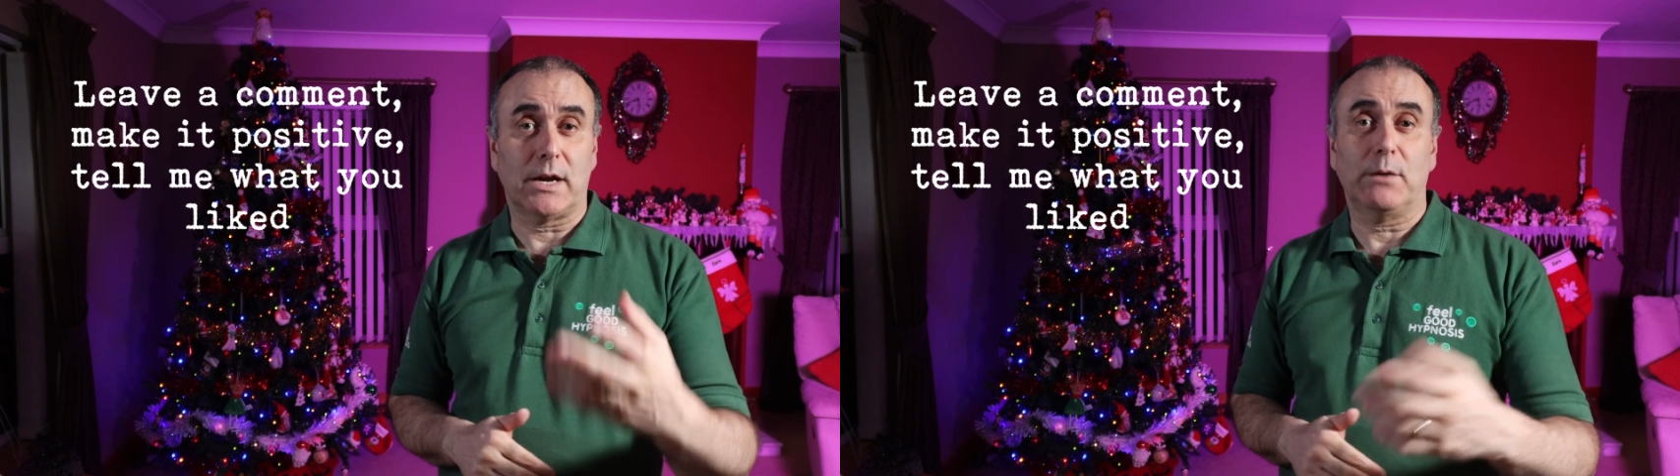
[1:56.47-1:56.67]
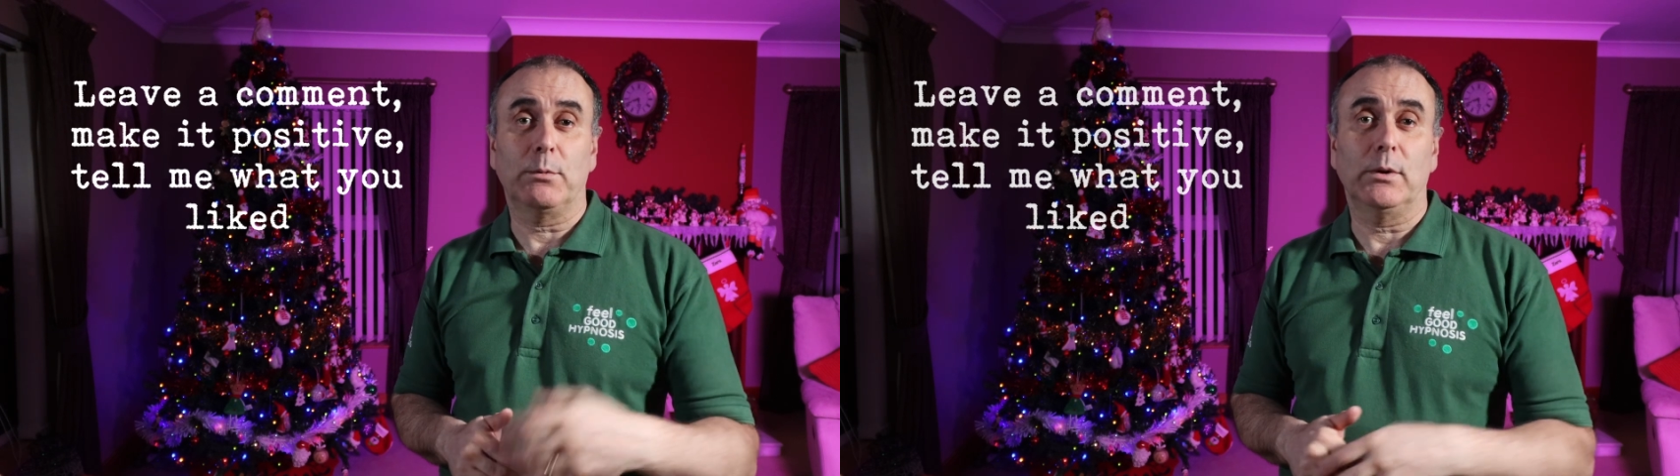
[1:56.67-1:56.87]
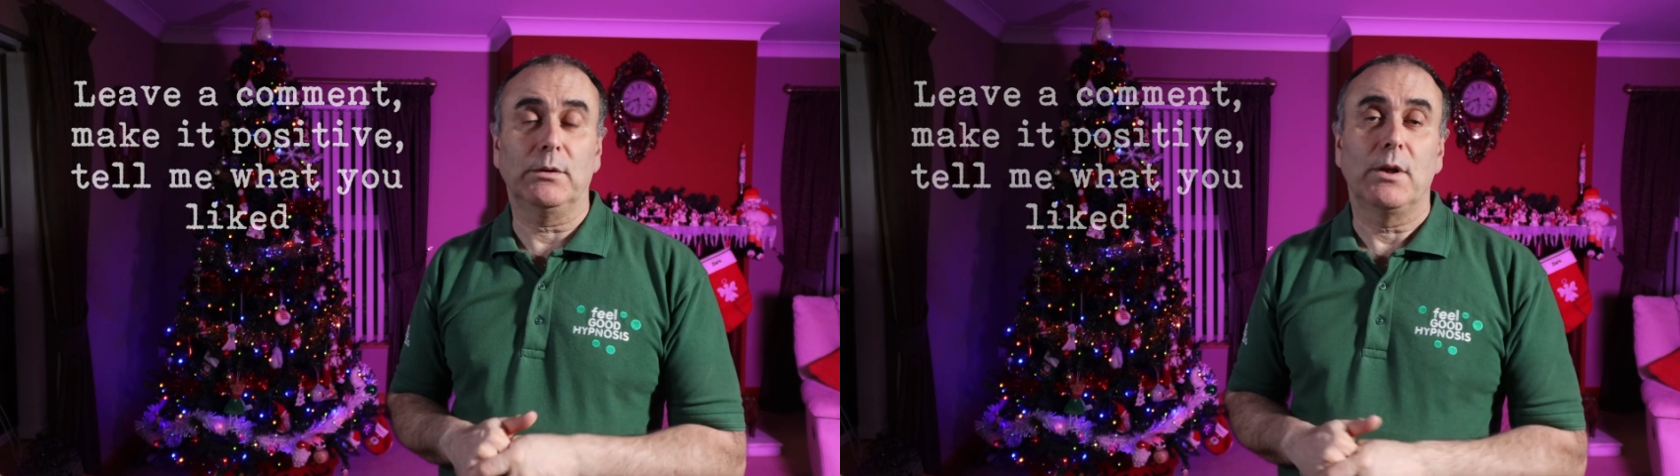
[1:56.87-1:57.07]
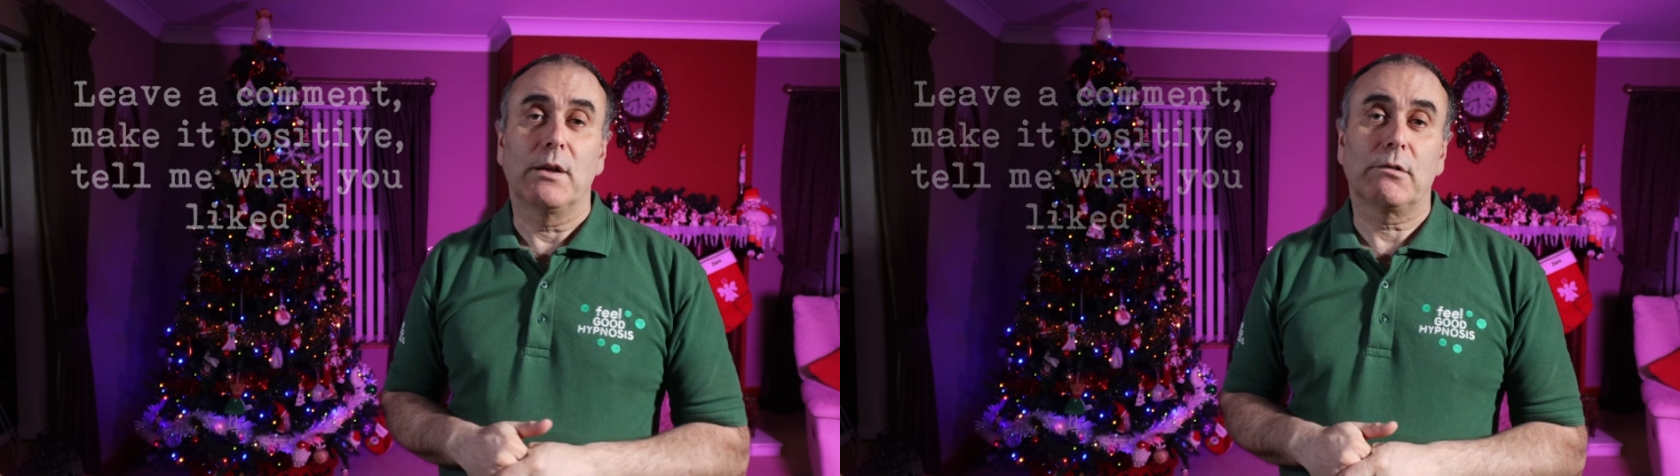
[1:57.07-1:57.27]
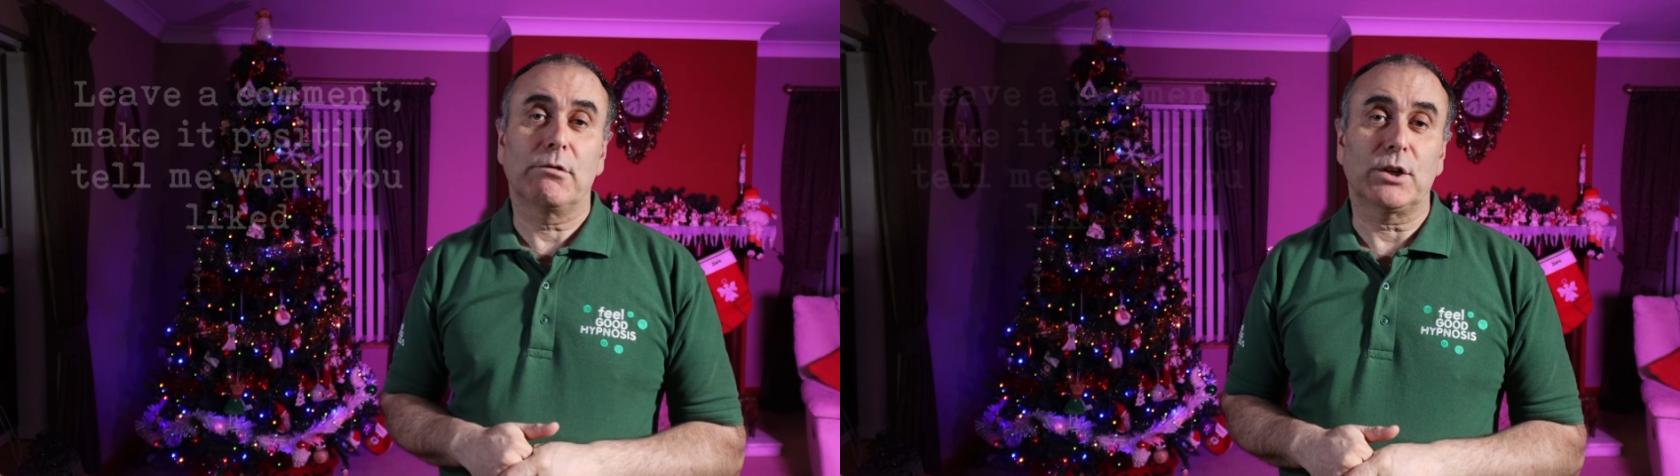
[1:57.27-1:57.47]
I will
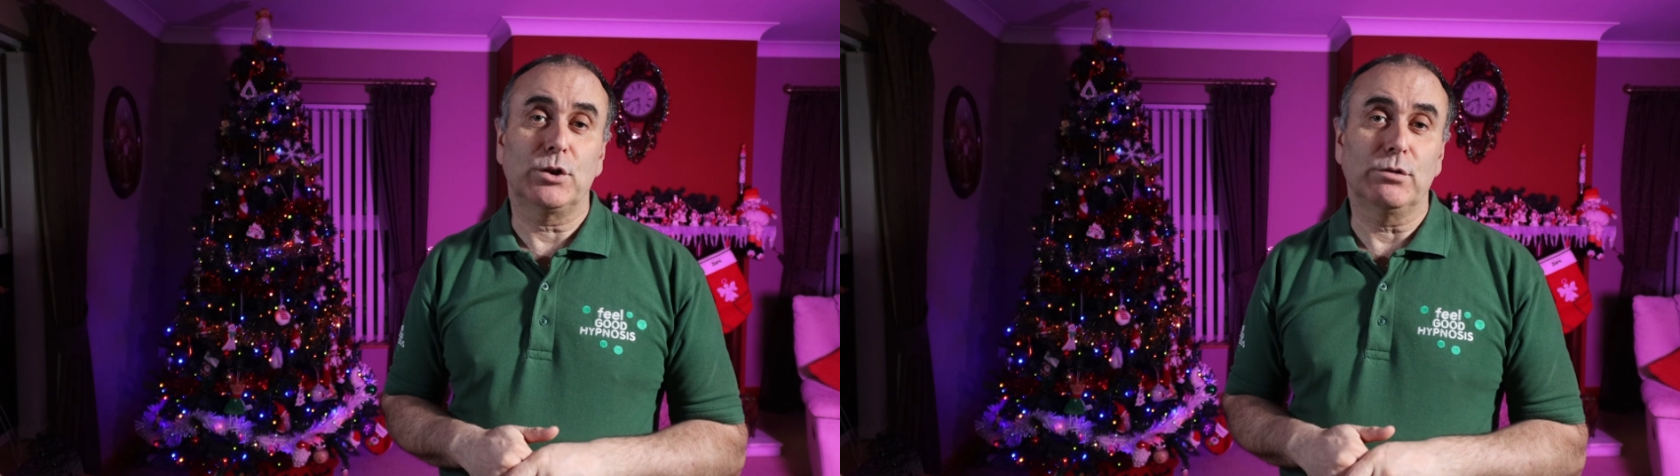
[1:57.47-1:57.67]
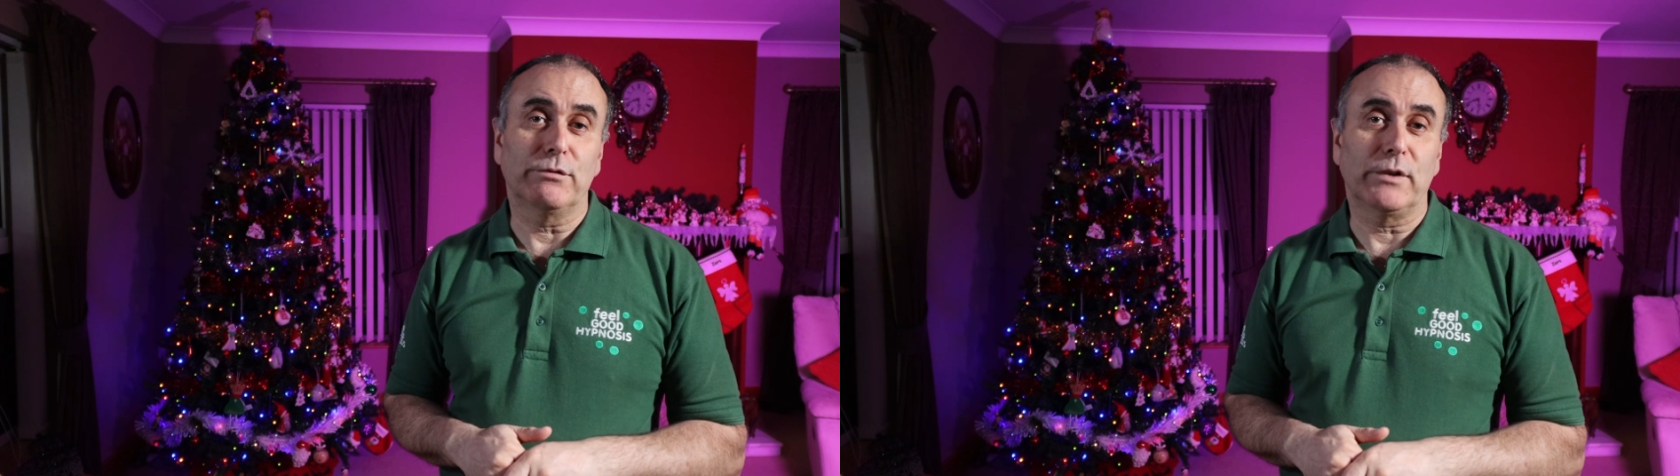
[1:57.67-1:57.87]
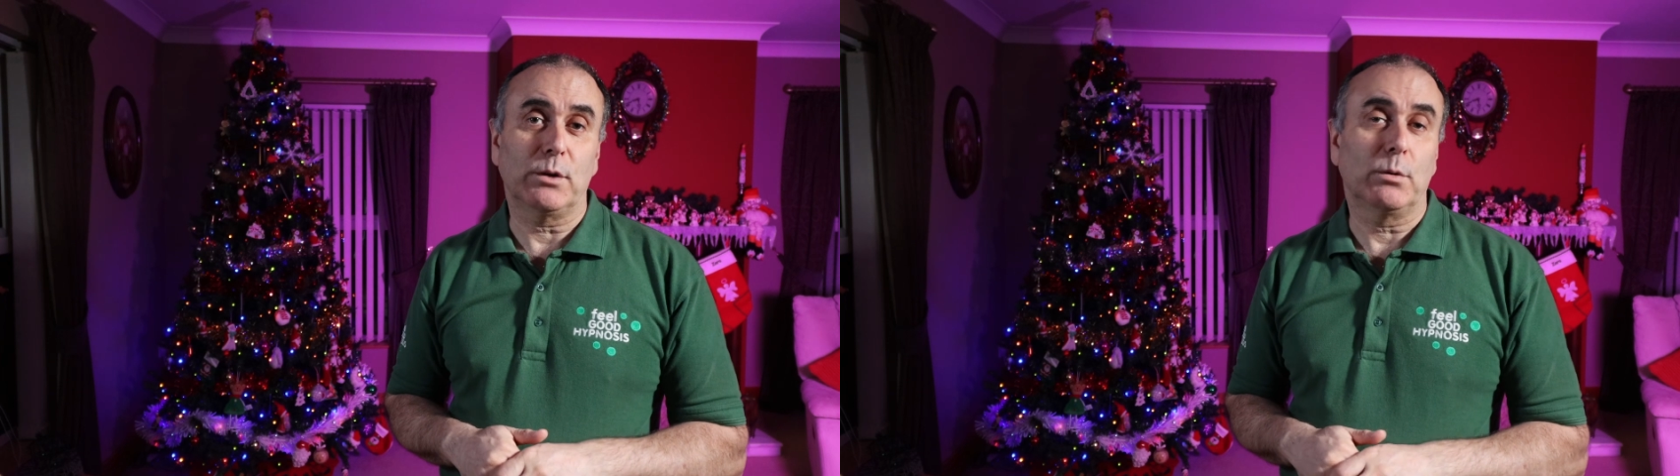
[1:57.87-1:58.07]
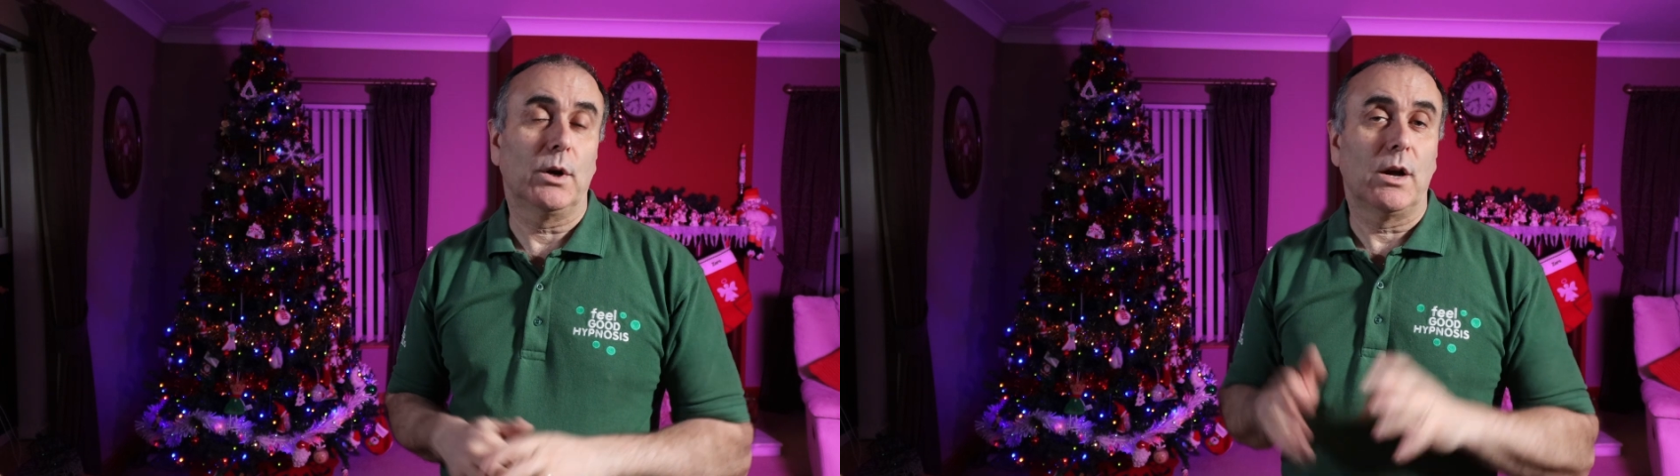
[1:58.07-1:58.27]
create a new video